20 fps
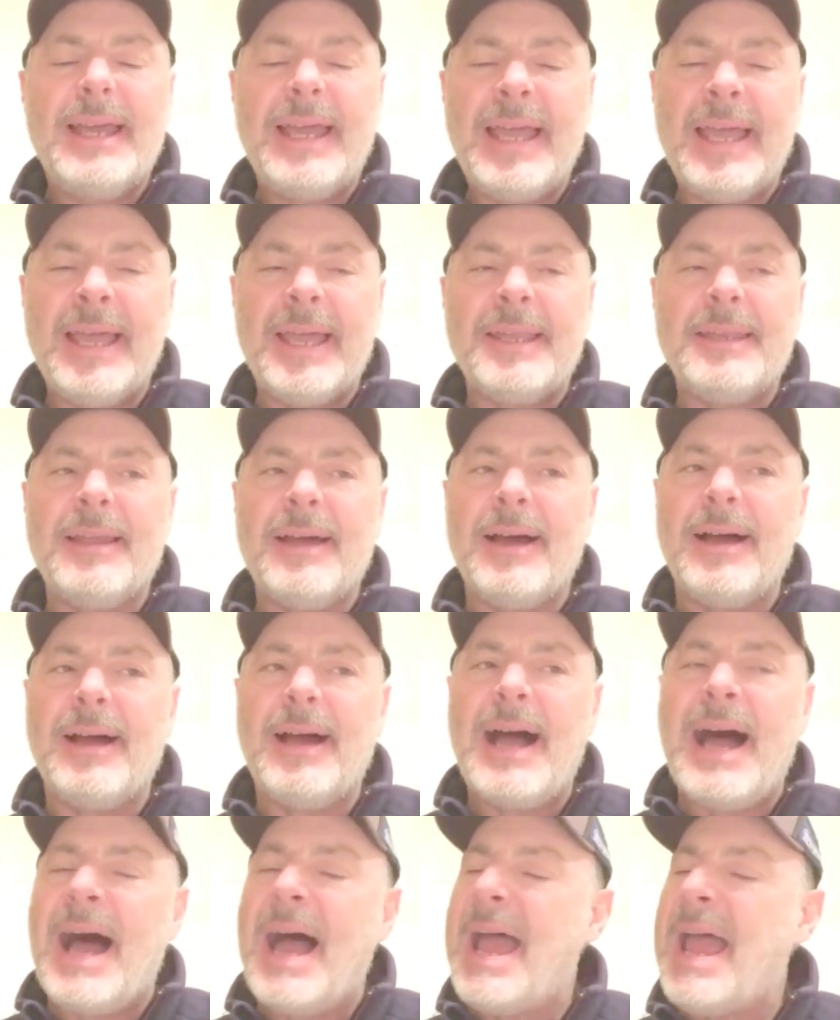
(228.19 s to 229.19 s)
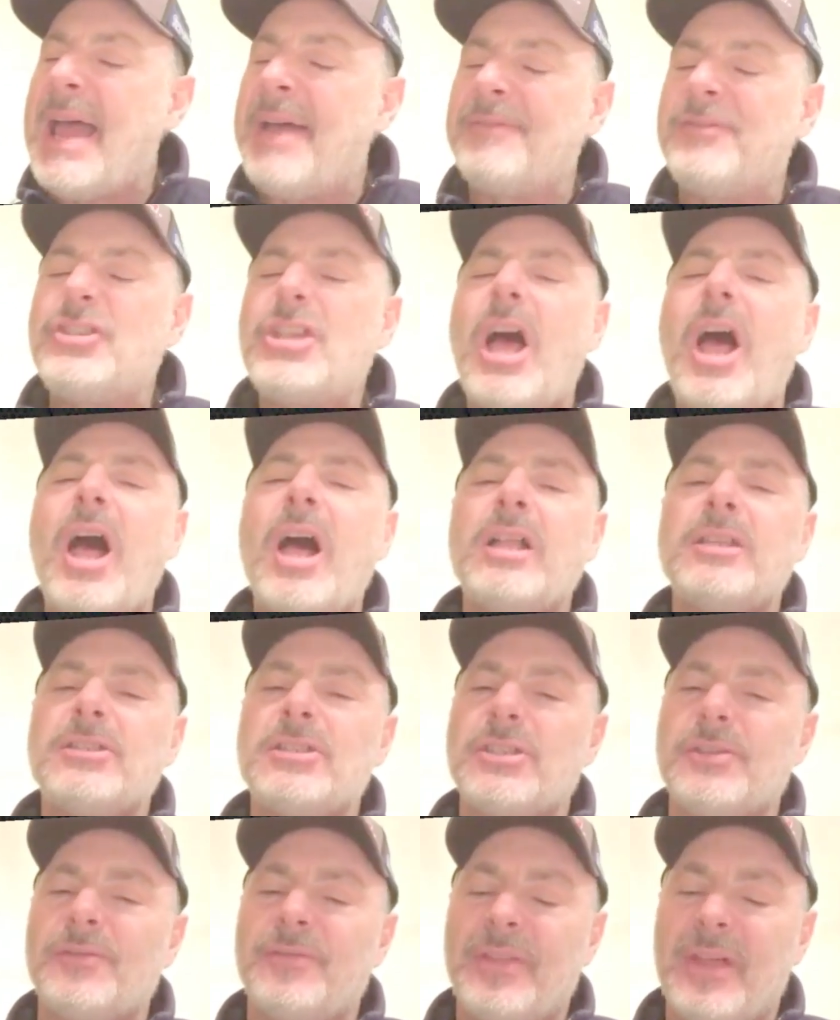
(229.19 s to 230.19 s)
And I have
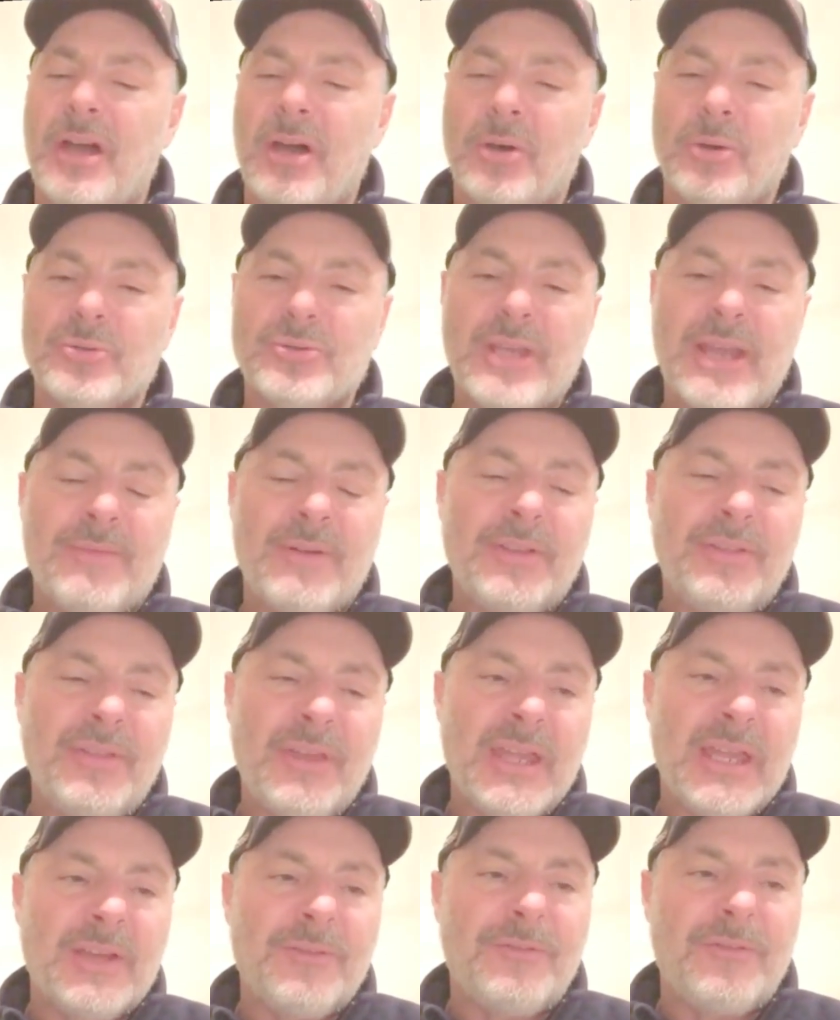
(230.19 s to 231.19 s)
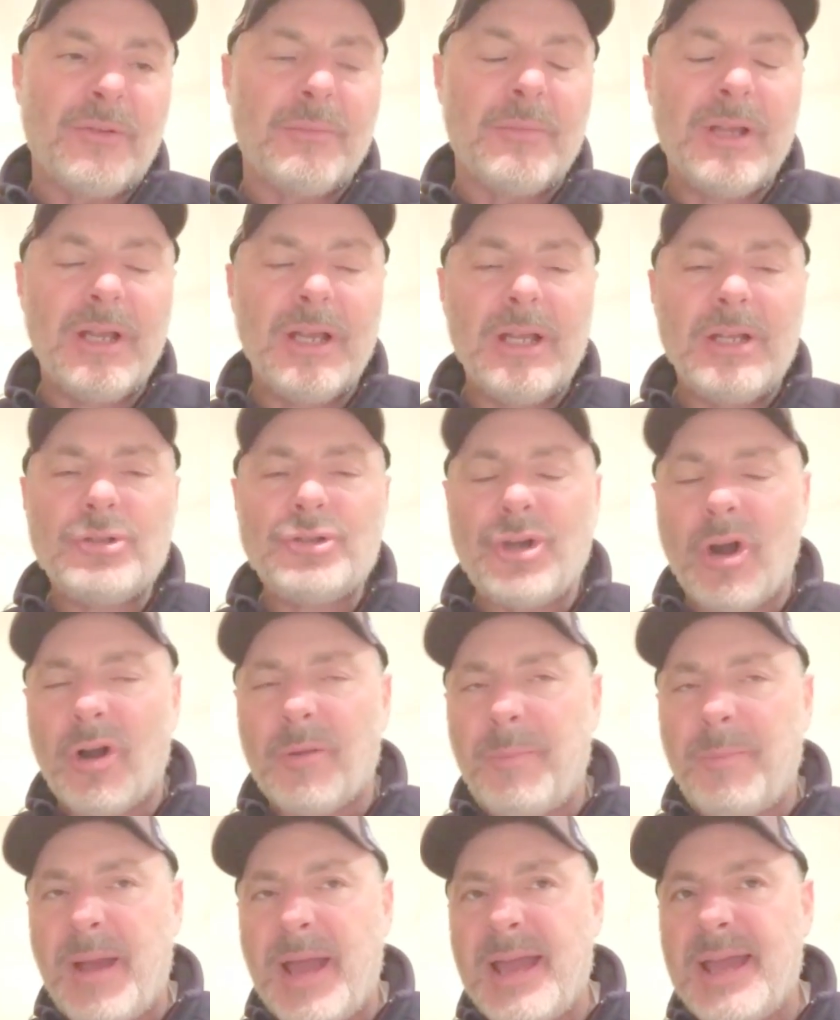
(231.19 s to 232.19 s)
tons of those, everything from
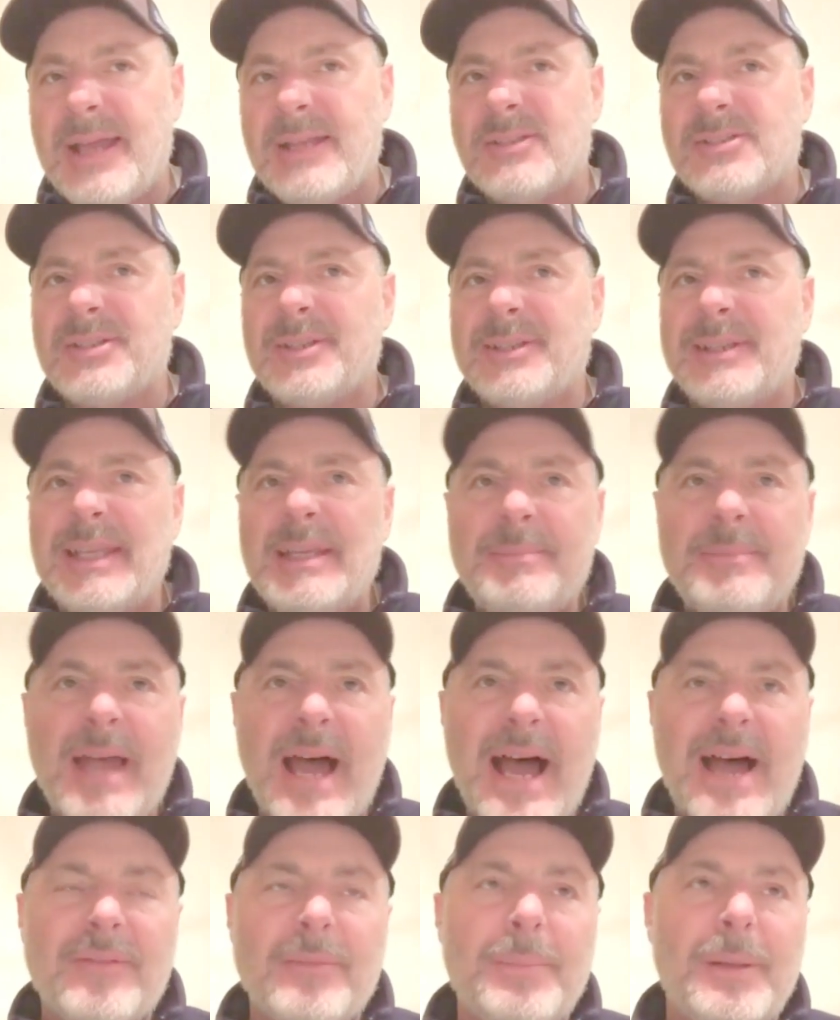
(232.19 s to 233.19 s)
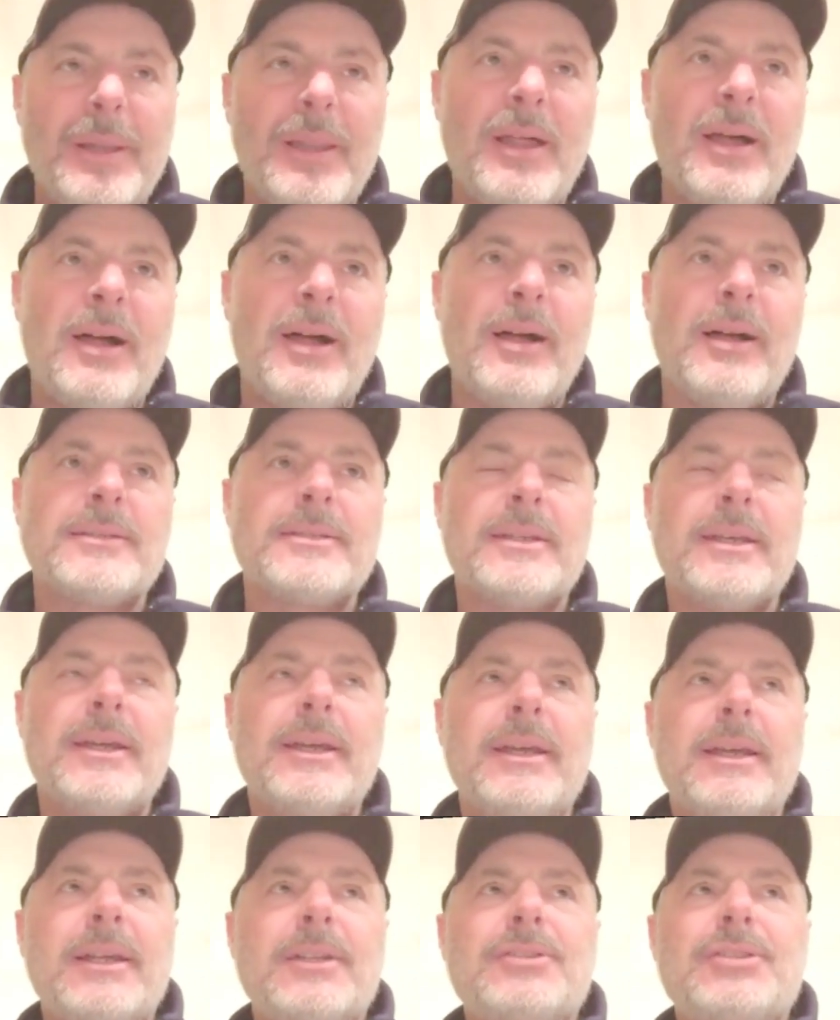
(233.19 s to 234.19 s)
jerk baits to deep diving plugs
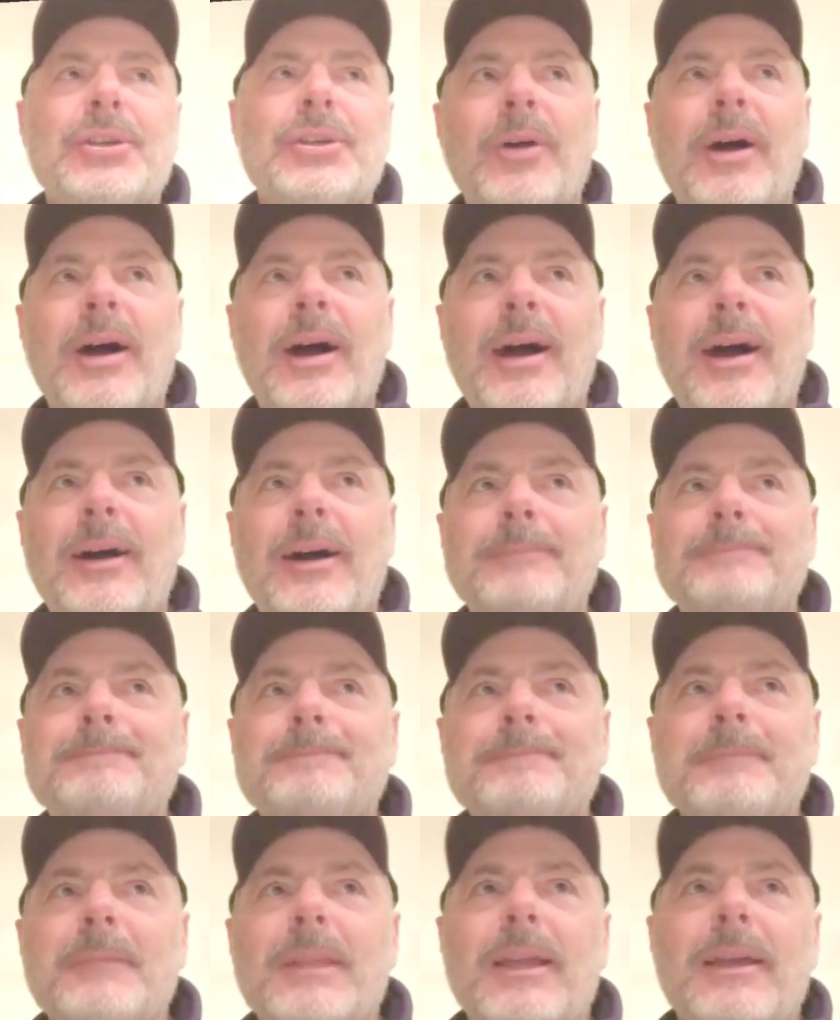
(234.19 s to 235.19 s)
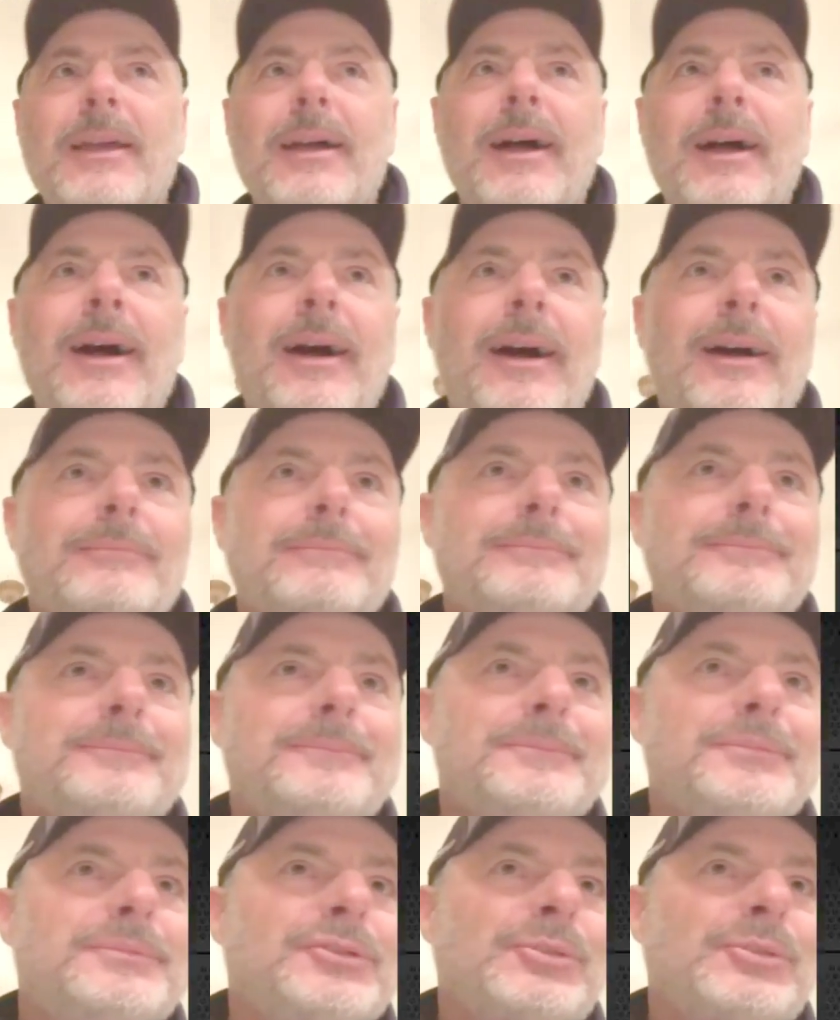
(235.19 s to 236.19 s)
to
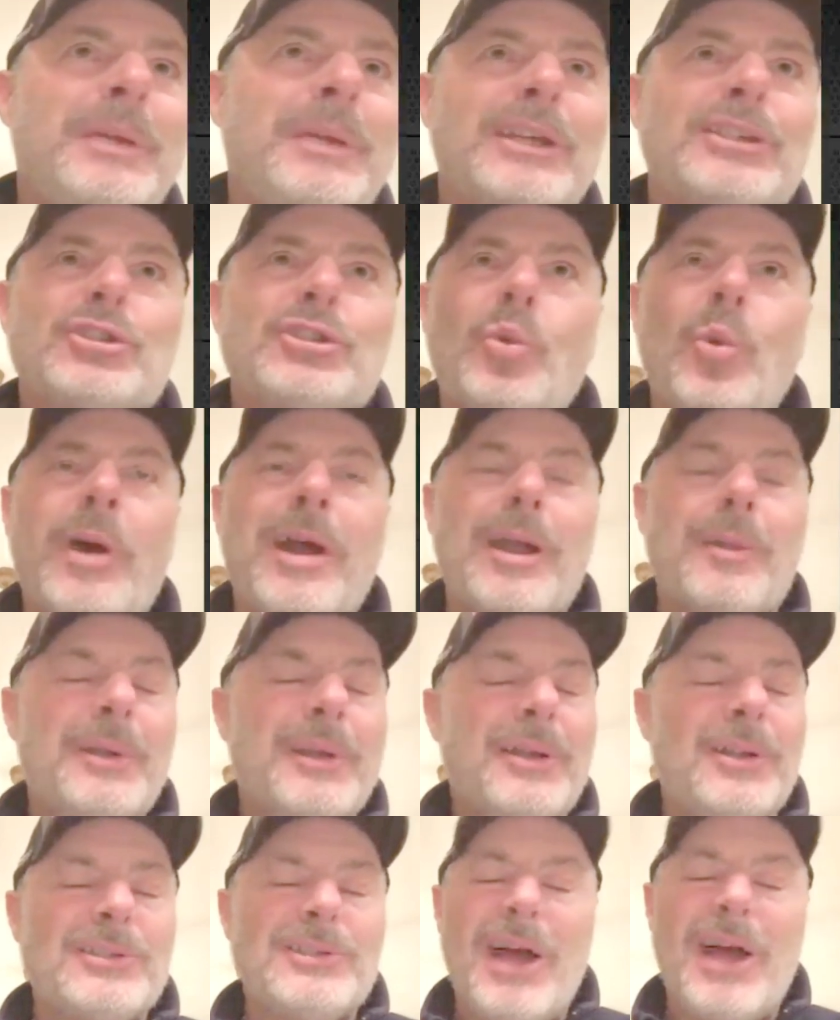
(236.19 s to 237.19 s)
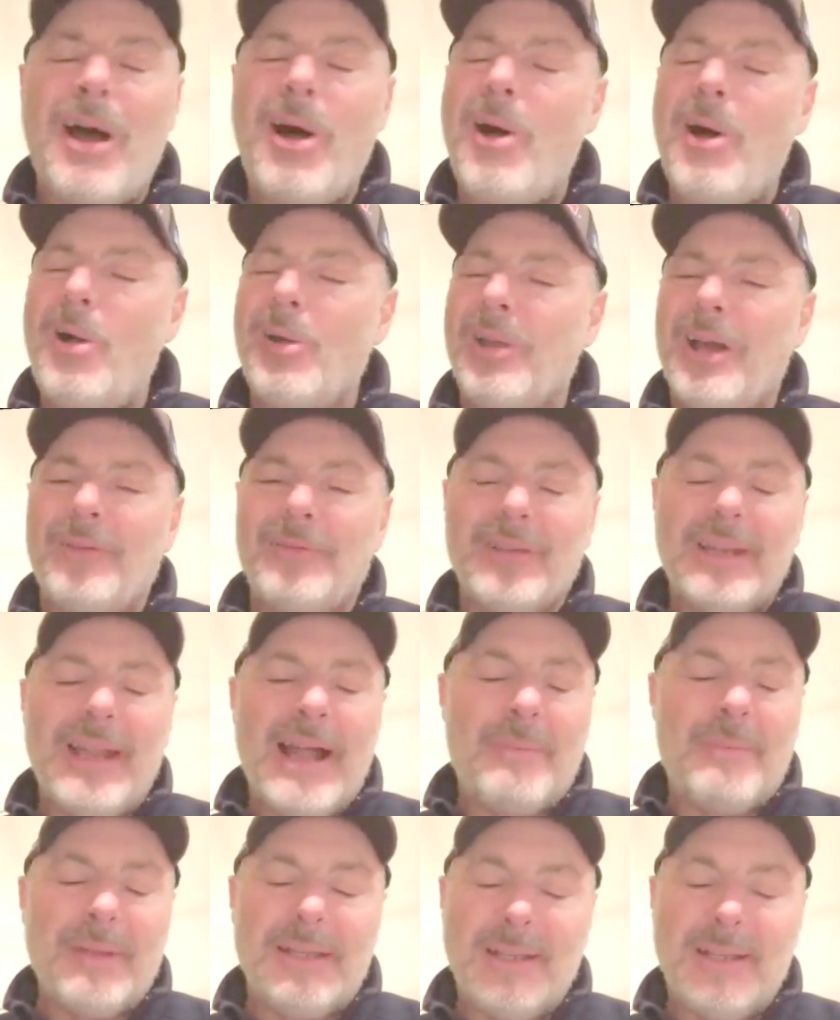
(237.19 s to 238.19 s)
big square bills, all of it.